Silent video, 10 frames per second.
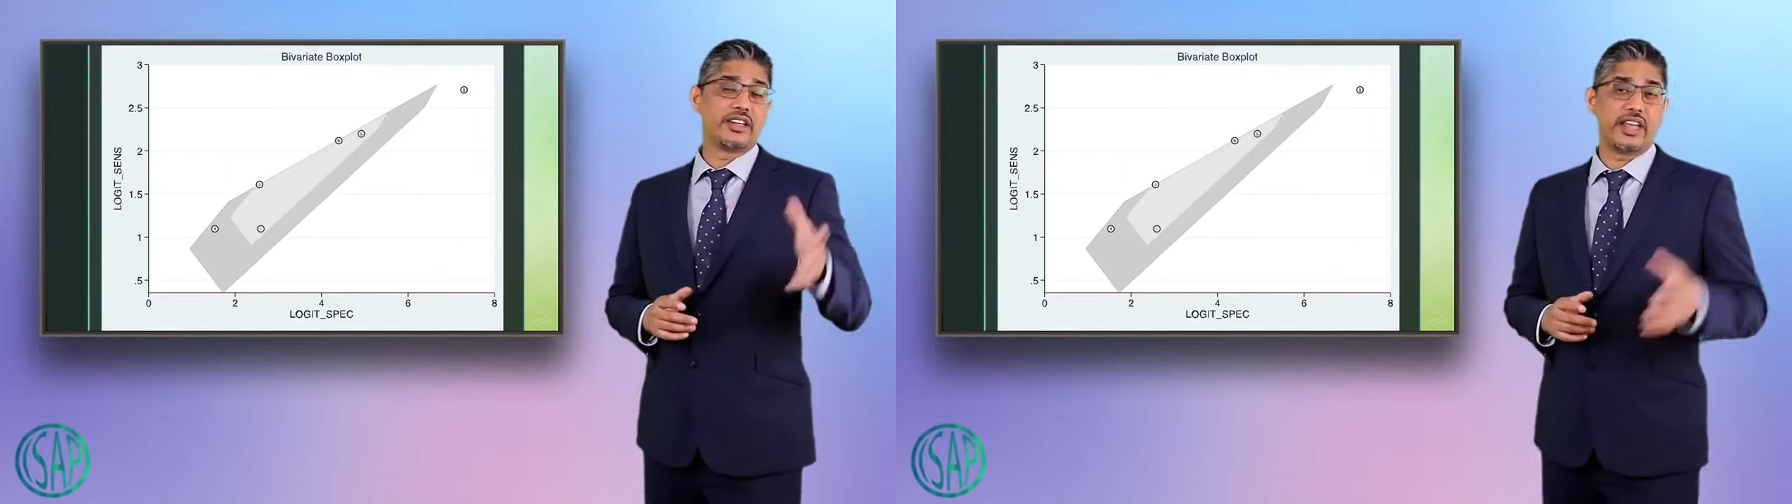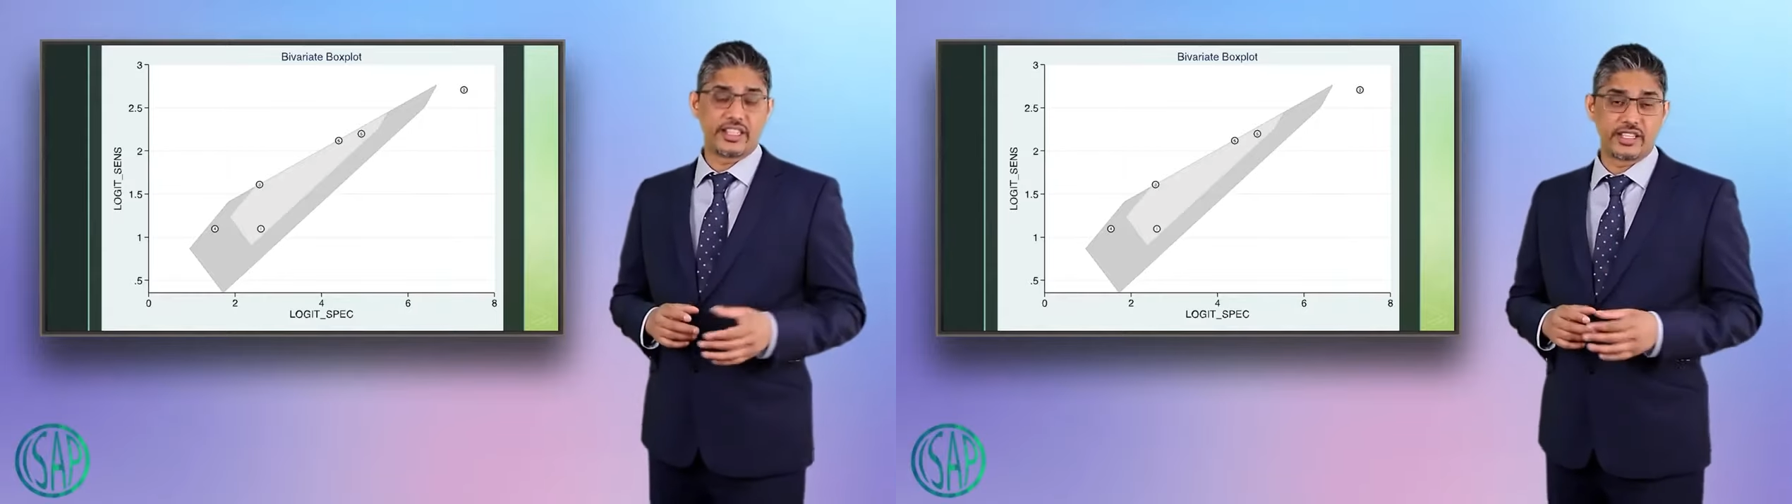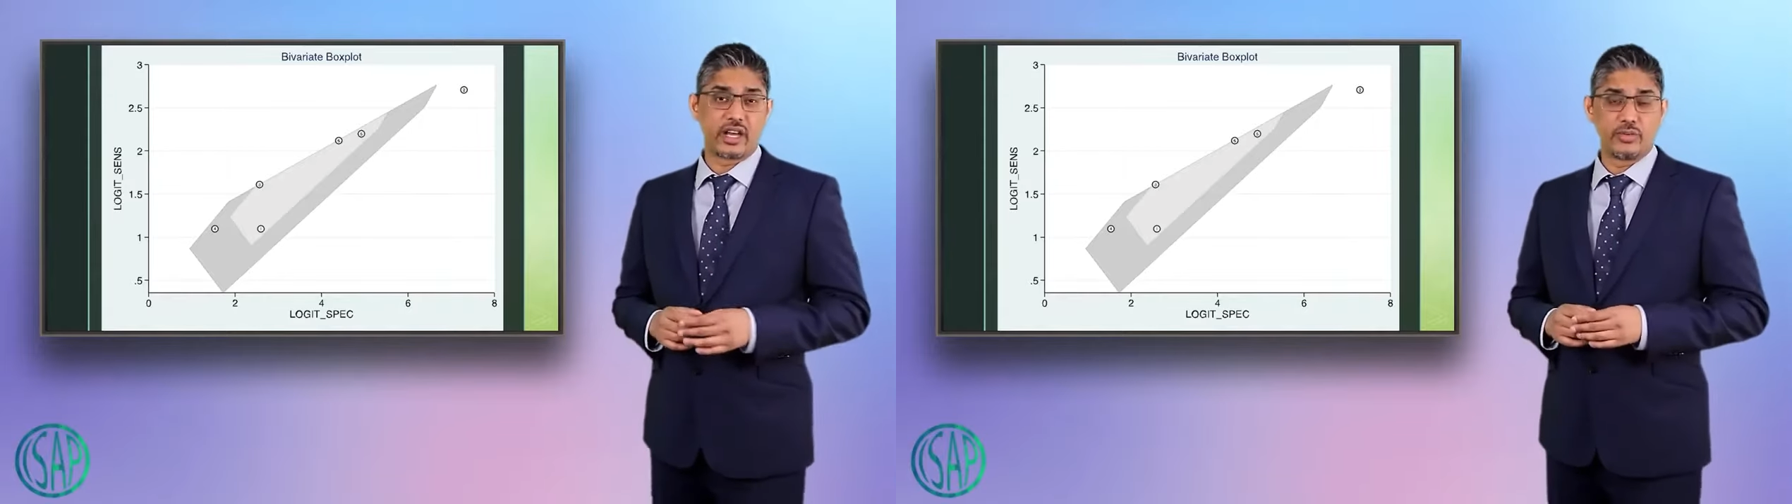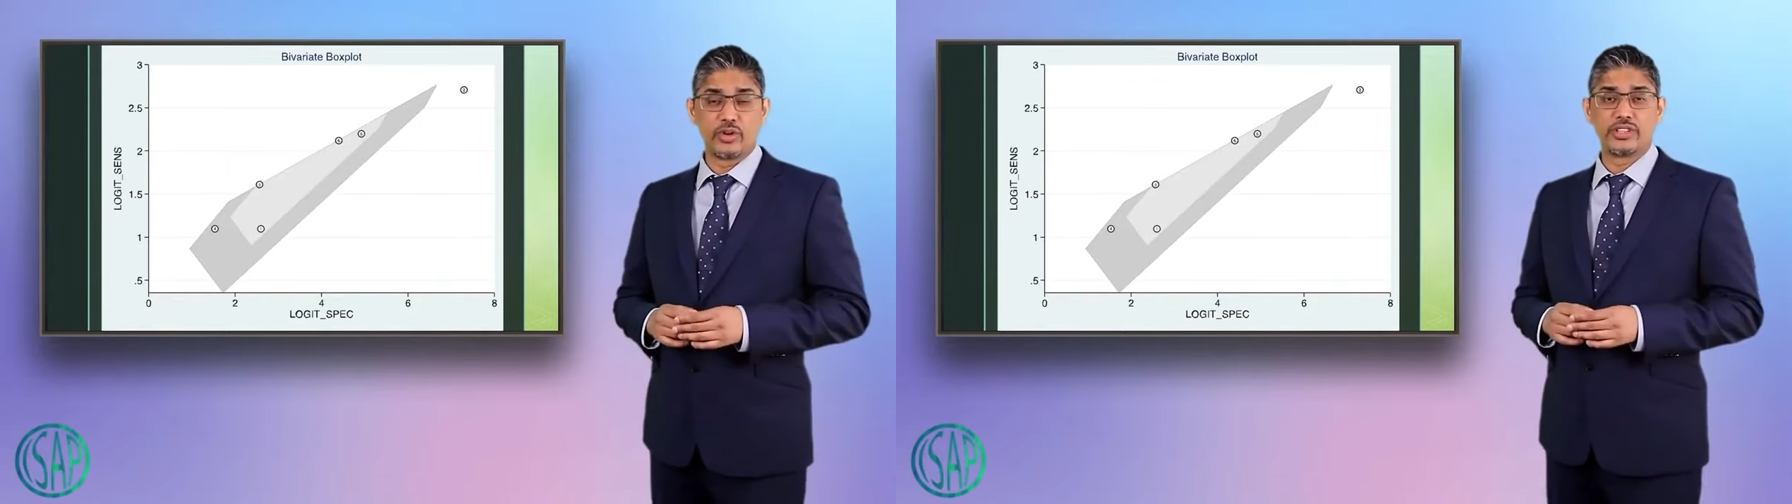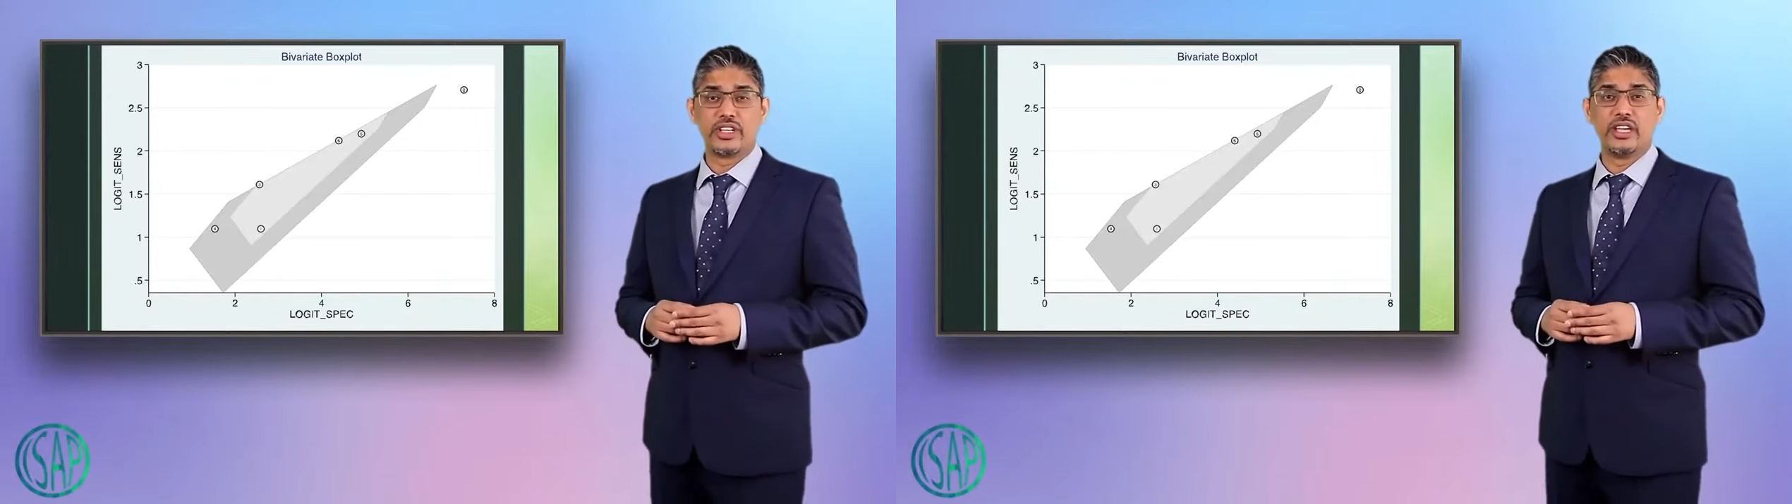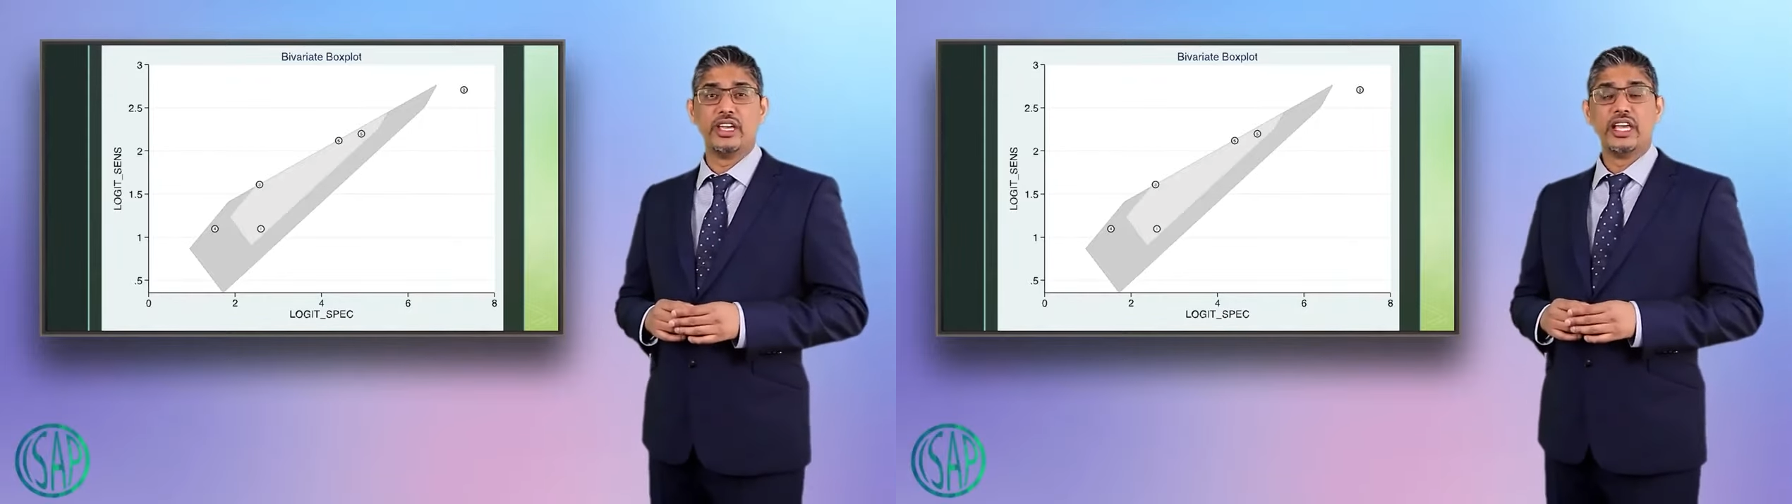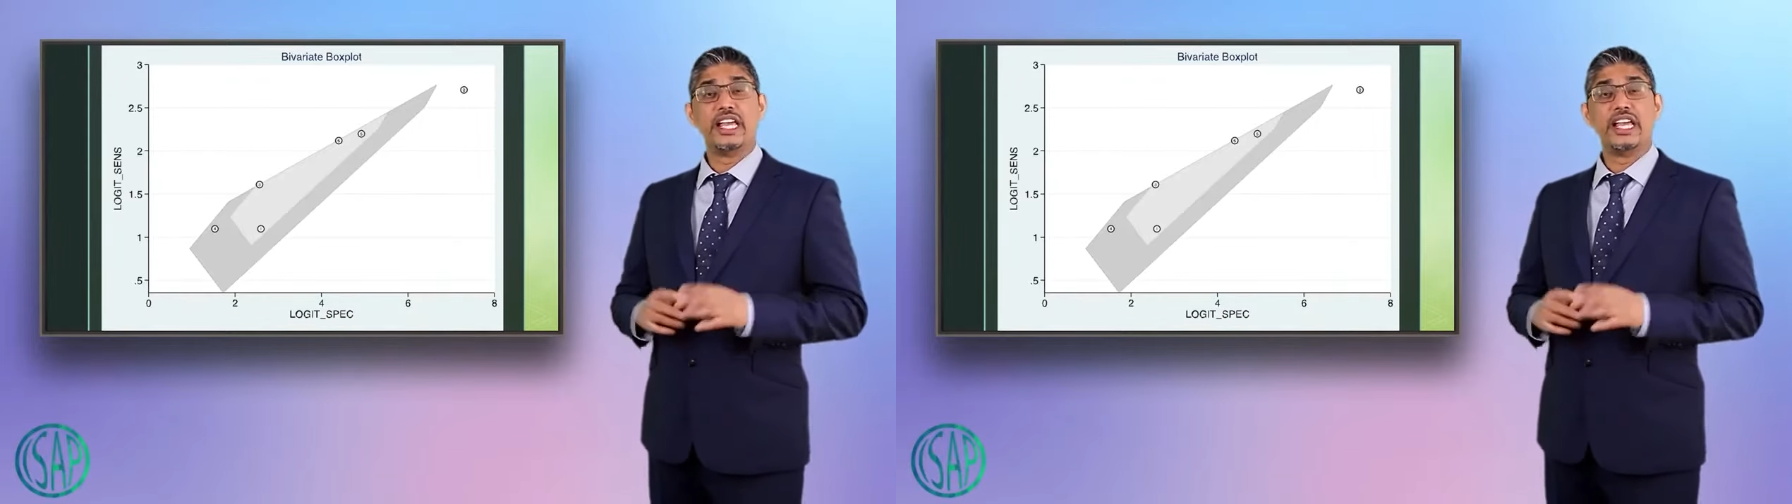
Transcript: SROC,